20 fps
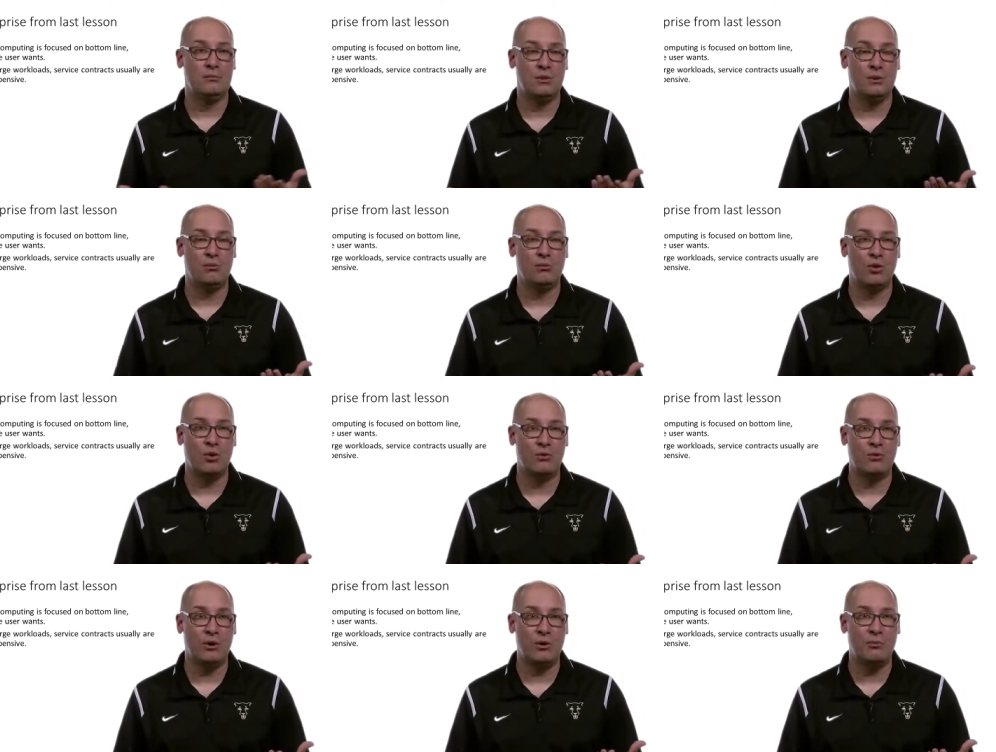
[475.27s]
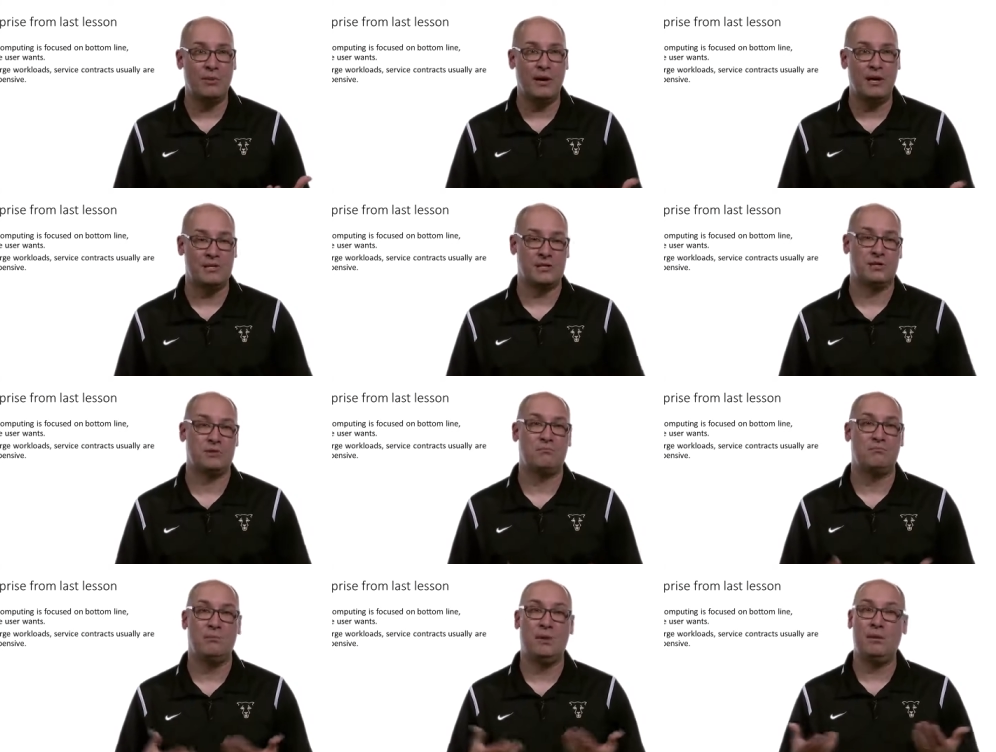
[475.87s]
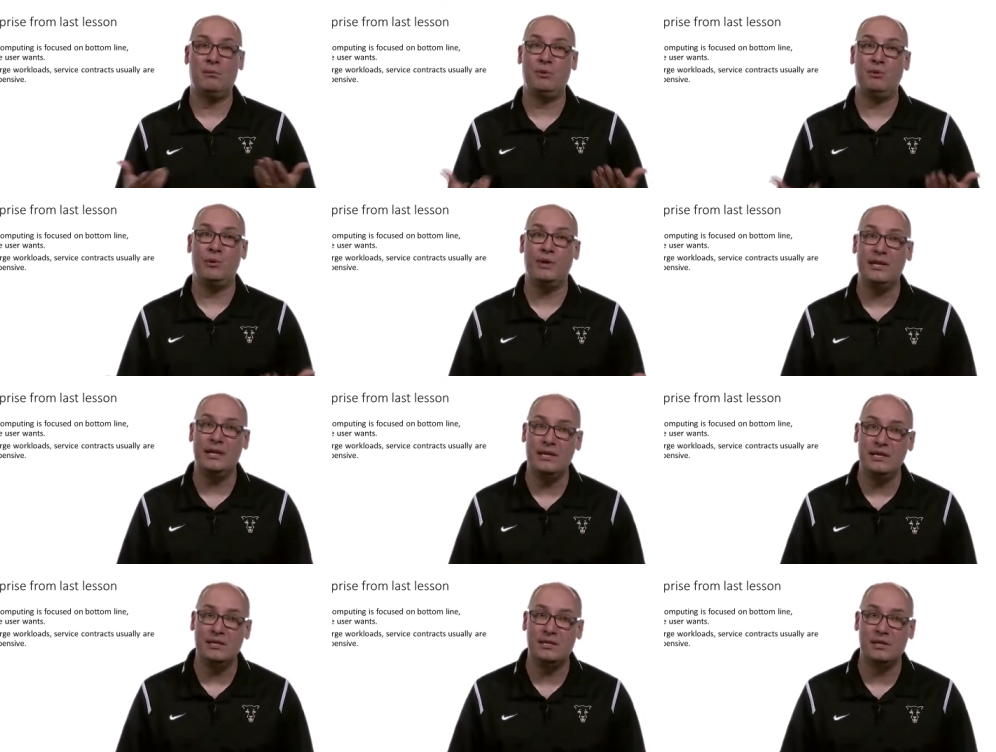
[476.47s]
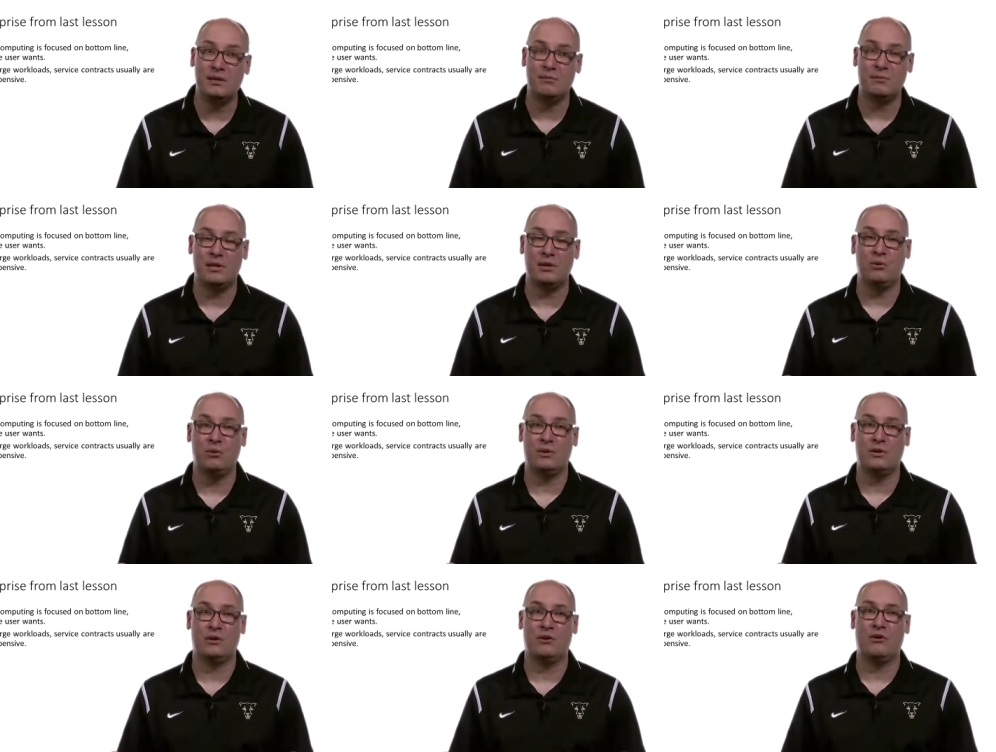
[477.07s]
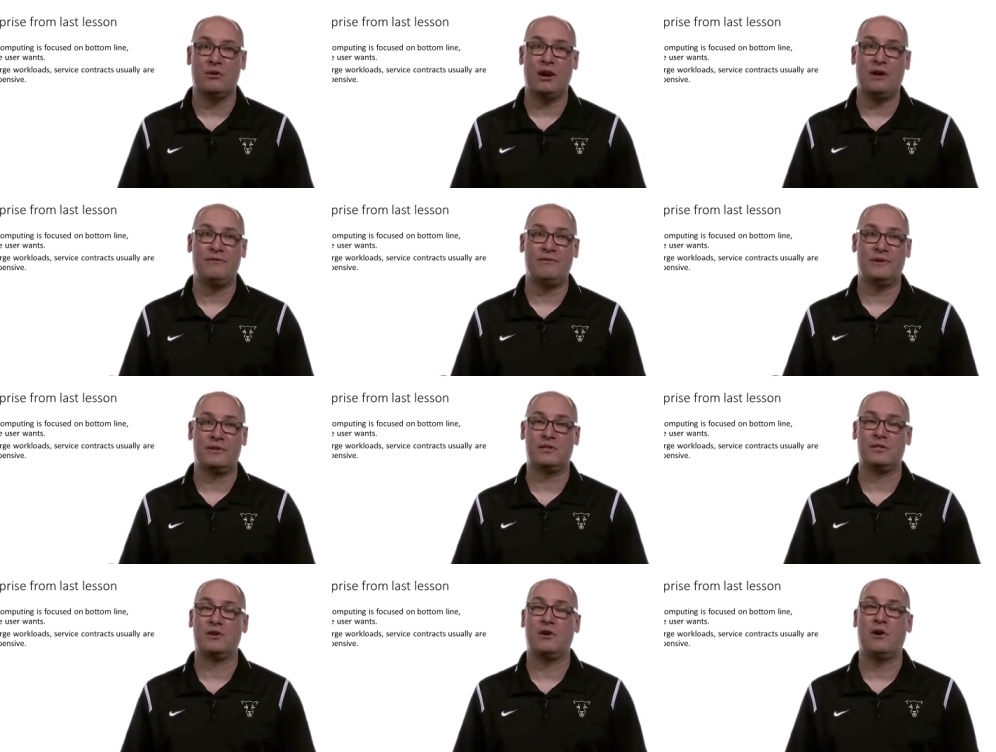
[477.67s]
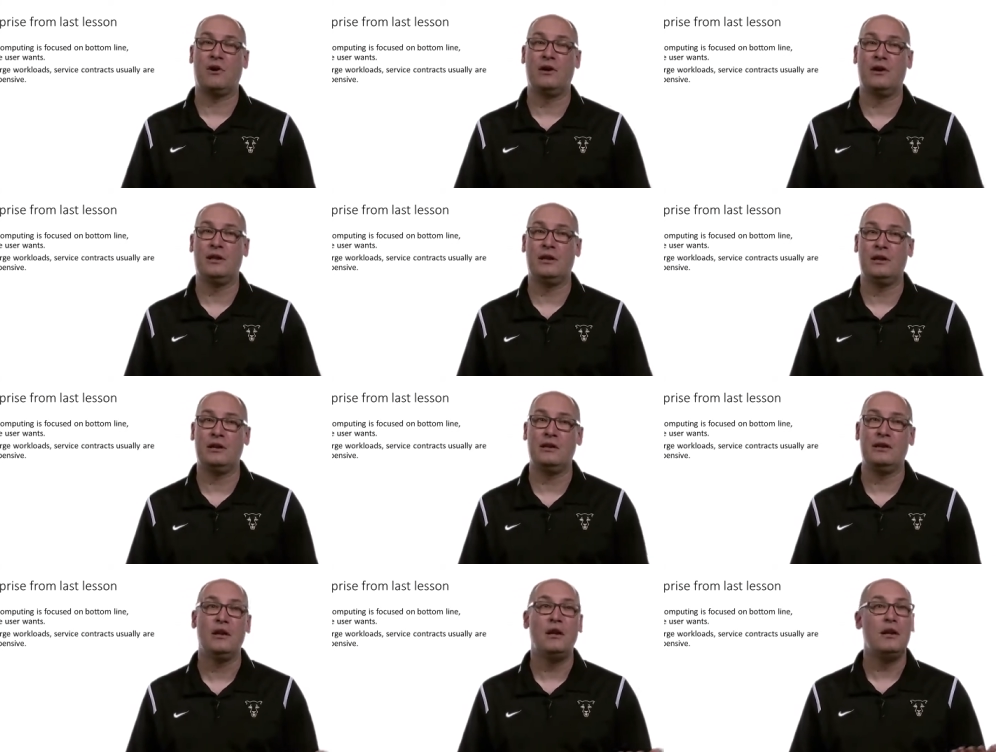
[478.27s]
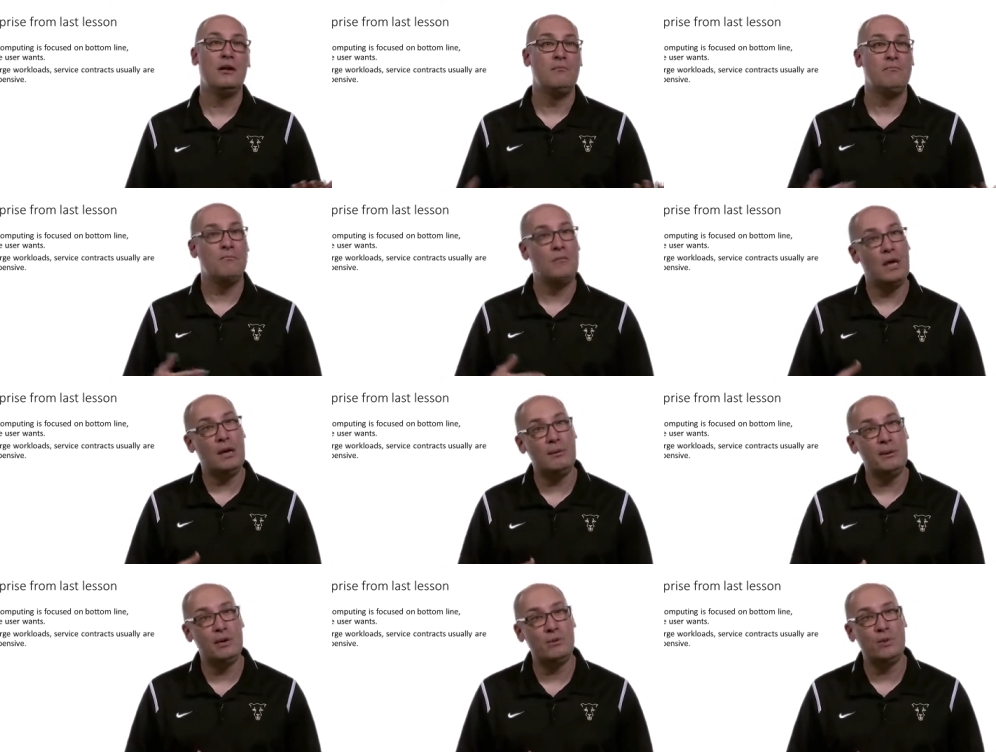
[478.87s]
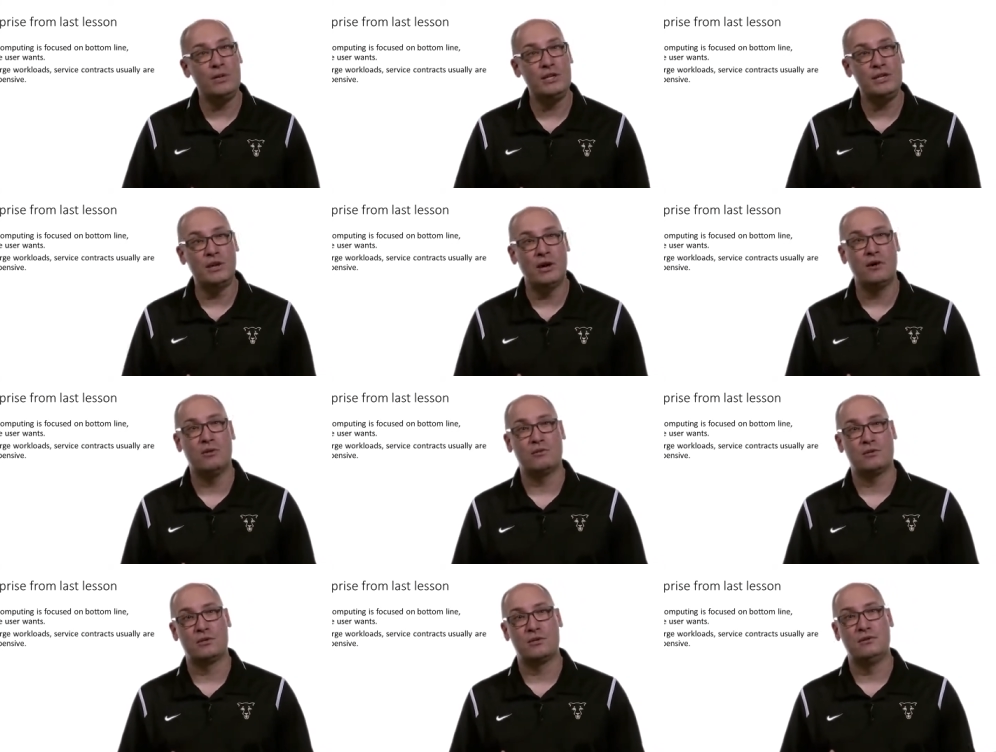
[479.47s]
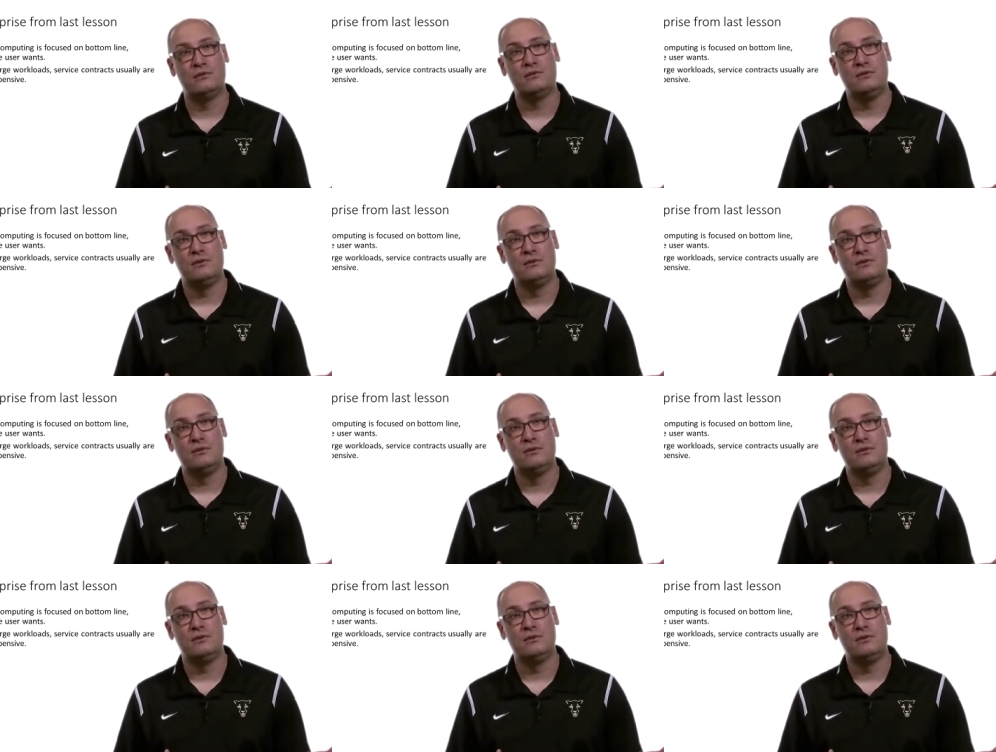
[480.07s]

bit more robust. Maybe we need something with a graphics card in it. Maybe we don't.